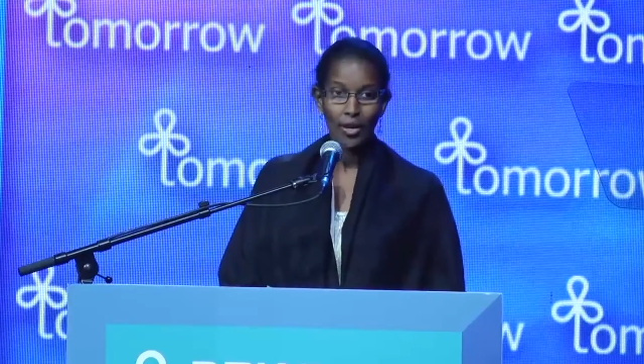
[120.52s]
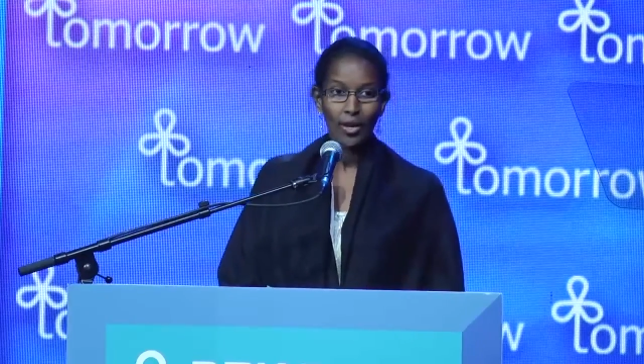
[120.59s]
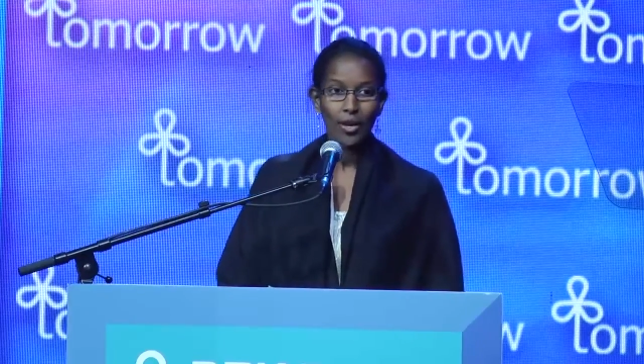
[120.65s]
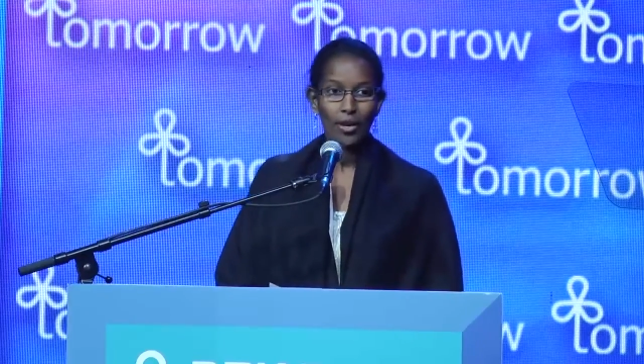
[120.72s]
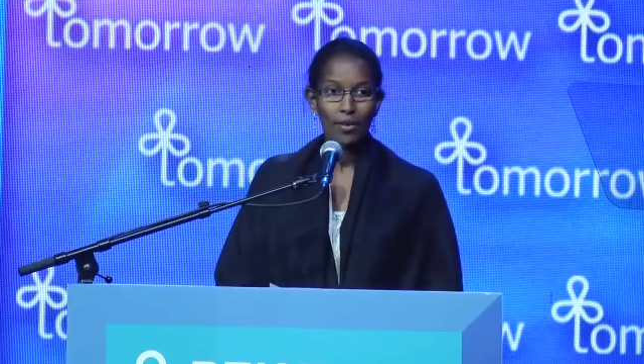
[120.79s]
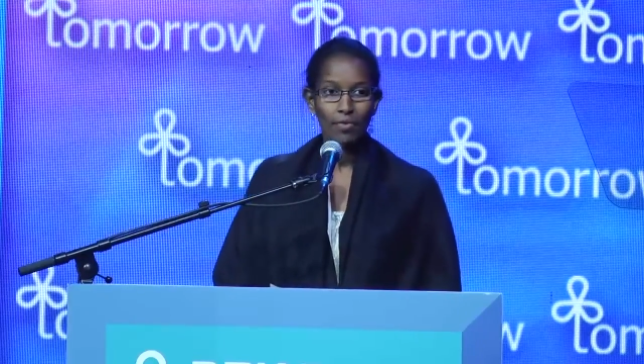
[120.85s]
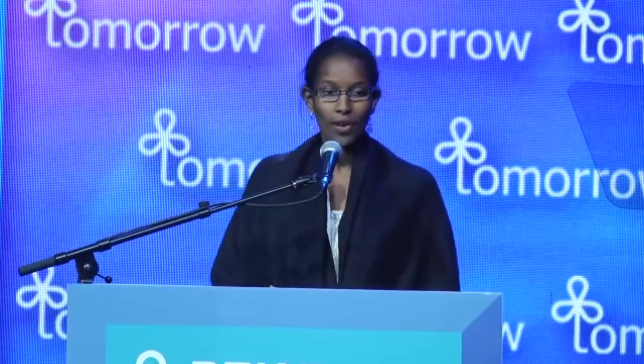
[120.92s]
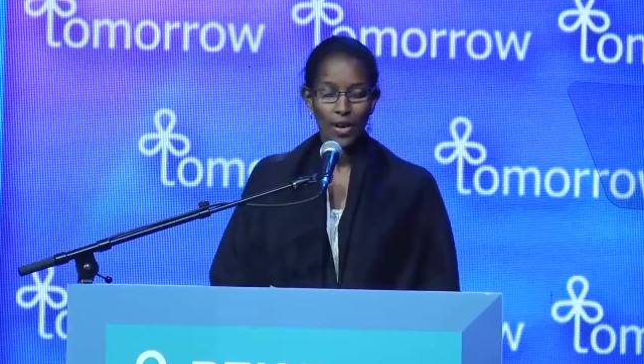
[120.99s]

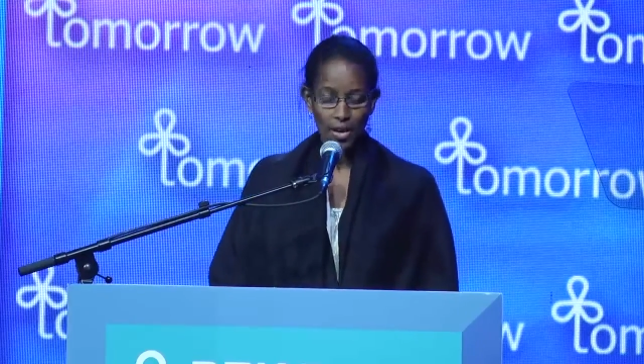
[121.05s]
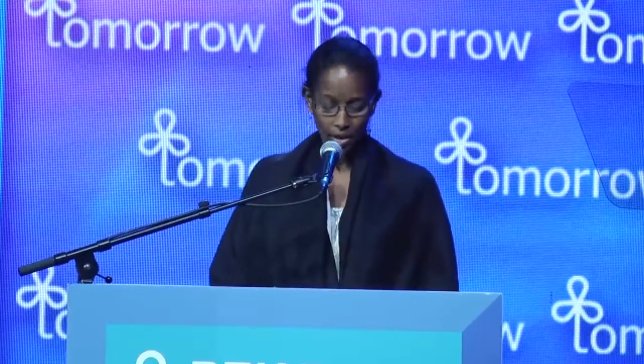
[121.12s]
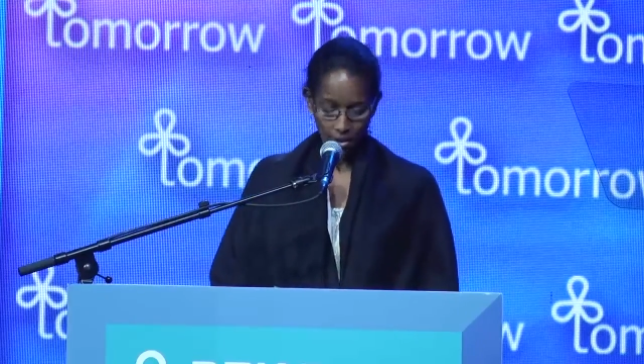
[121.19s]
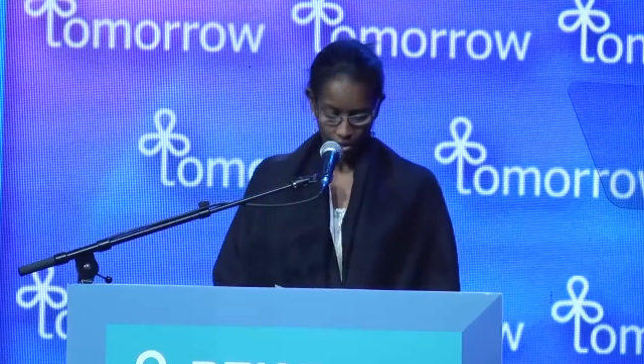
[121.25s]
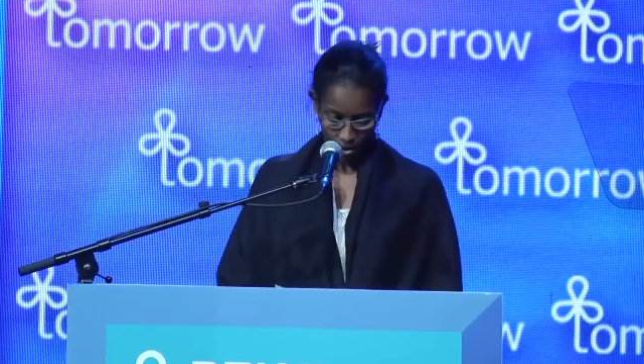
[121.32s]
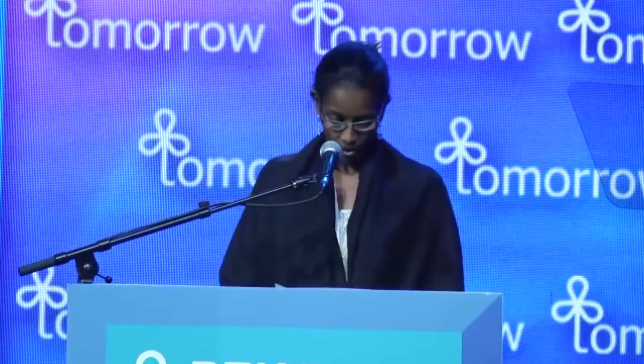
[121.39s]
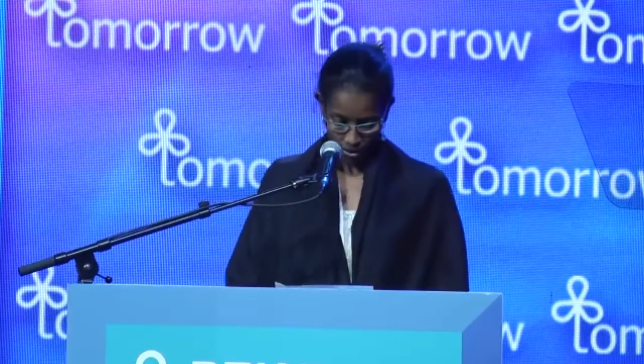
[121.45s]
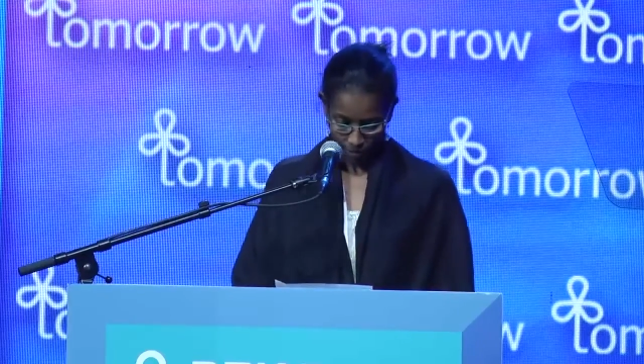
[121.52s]
If
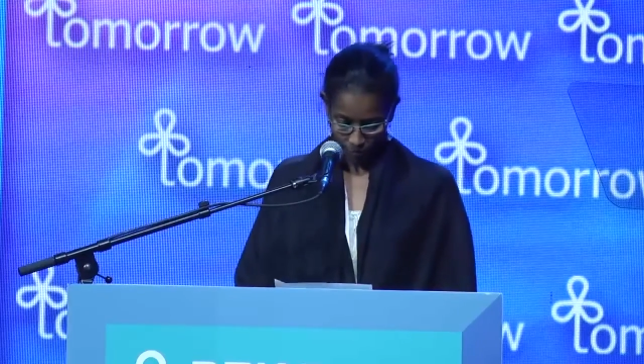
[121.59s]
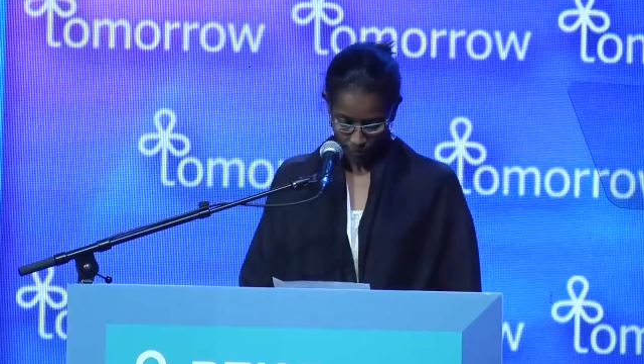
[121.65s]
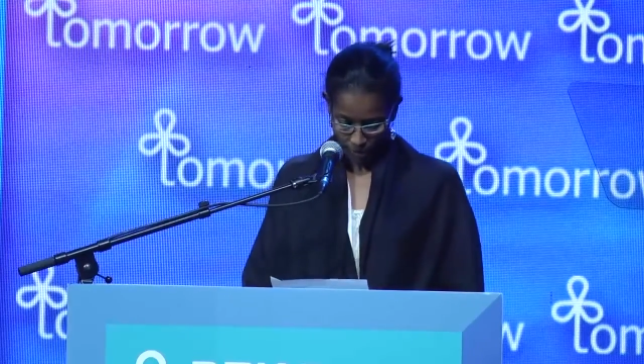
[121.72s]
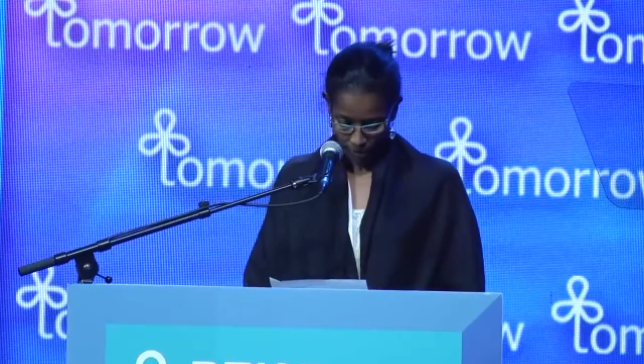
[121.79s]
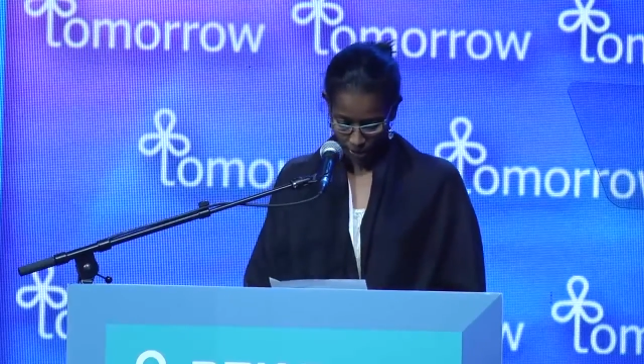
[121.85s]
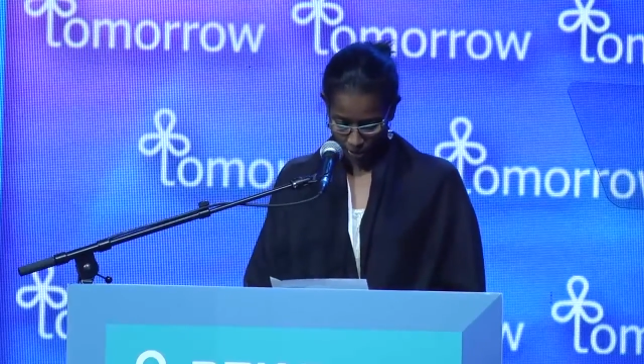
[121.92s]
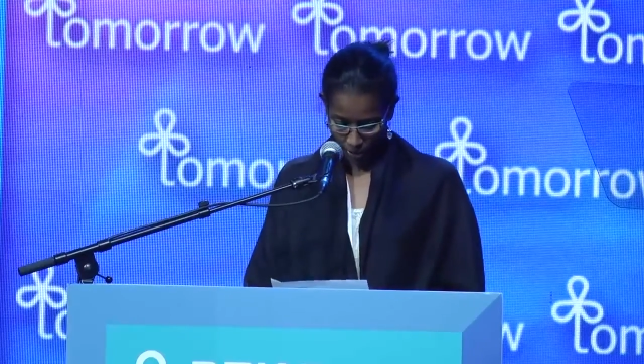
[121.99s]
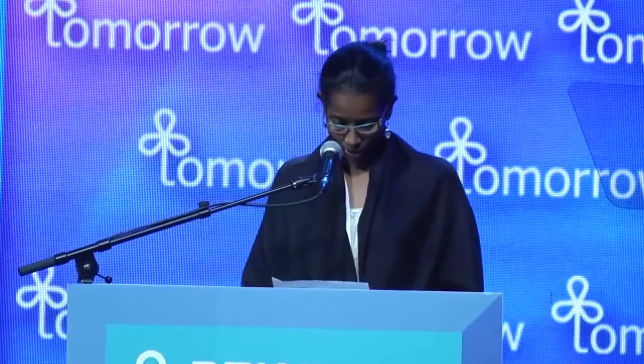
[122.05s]
anything,
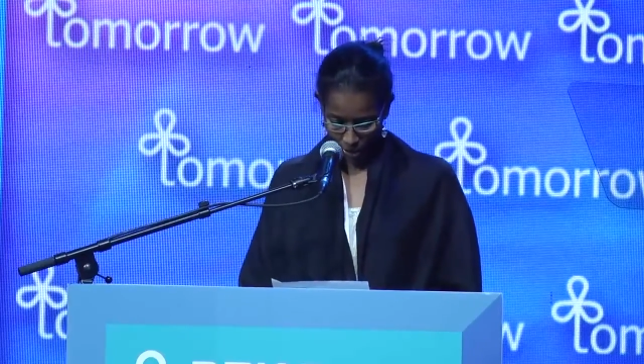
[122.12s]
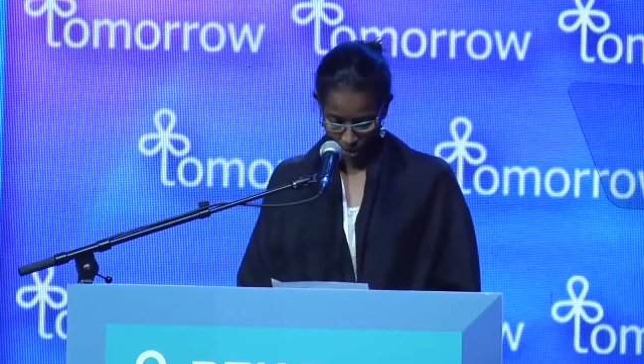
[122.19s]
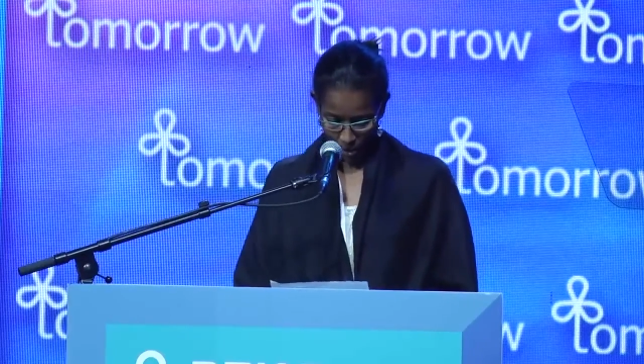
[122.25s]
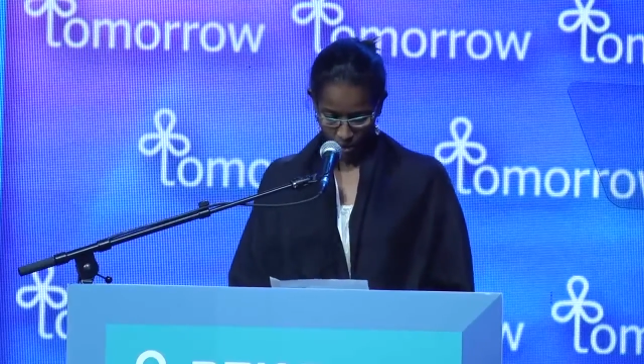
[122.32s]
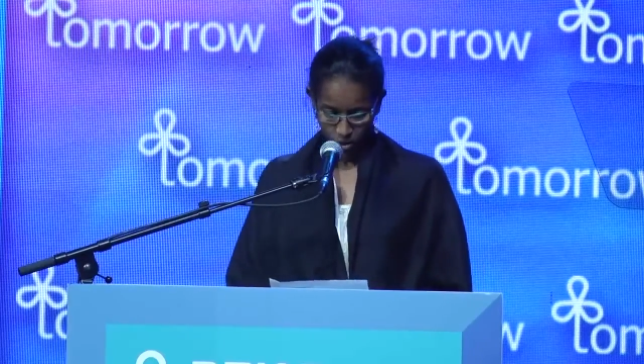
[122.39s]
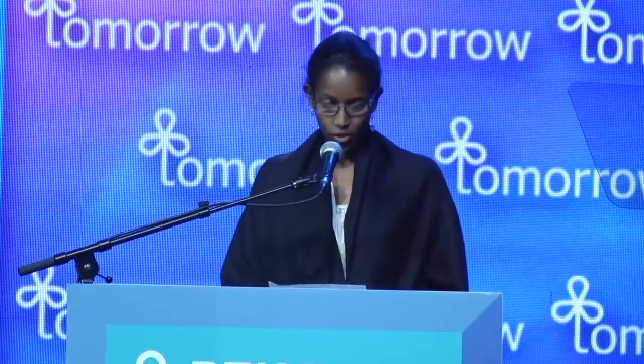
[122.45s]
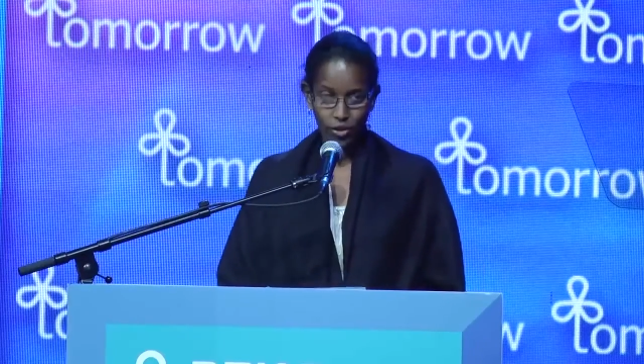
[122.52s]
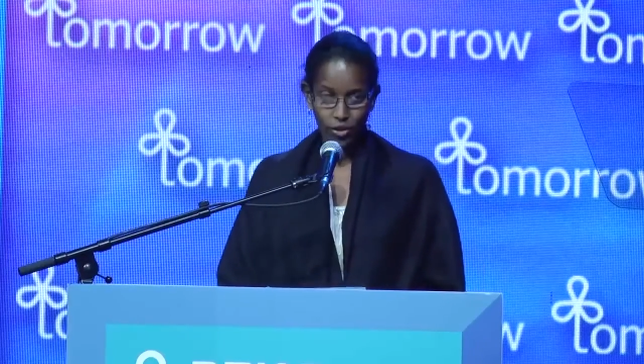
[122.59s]
Israel is